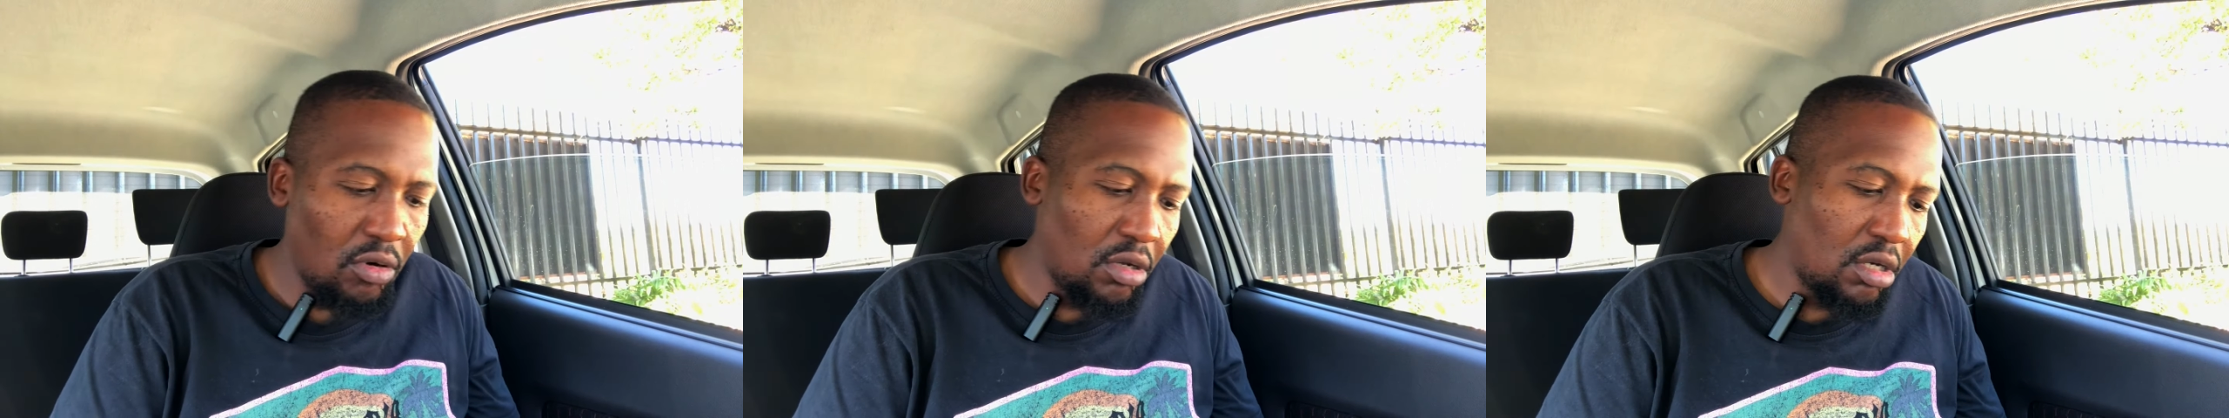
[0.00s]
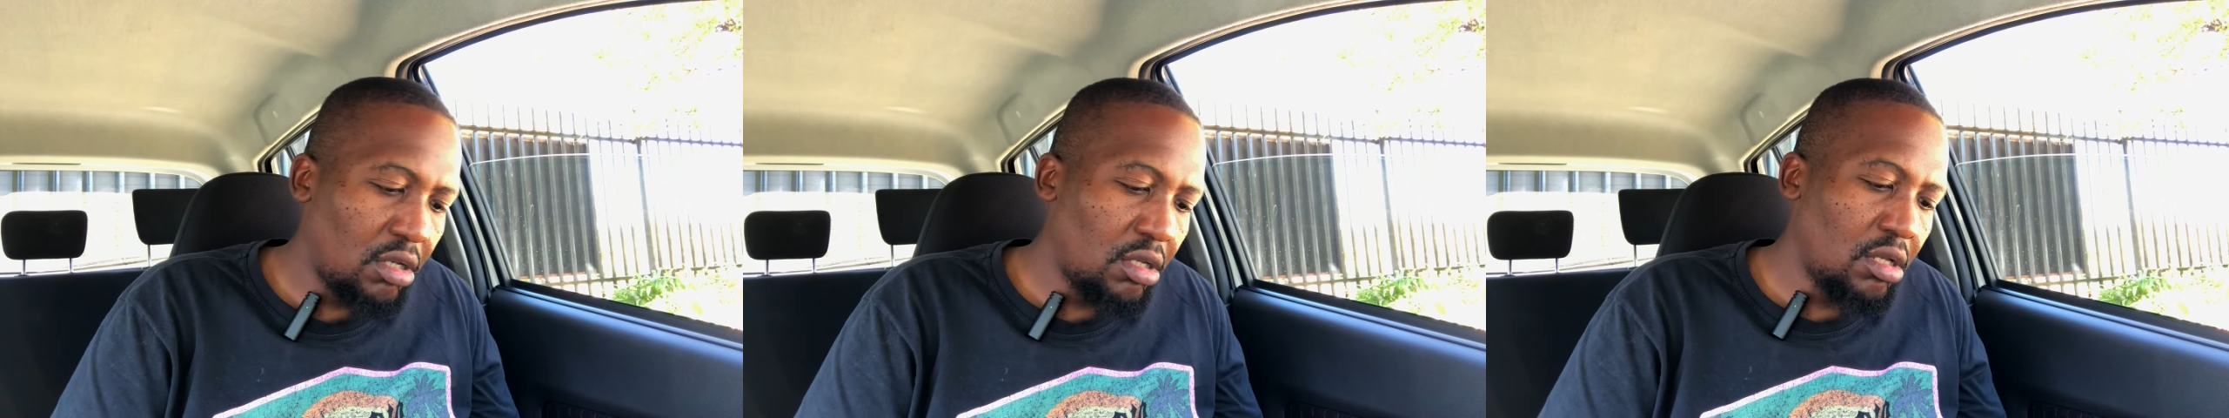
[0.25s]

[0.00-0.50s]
good.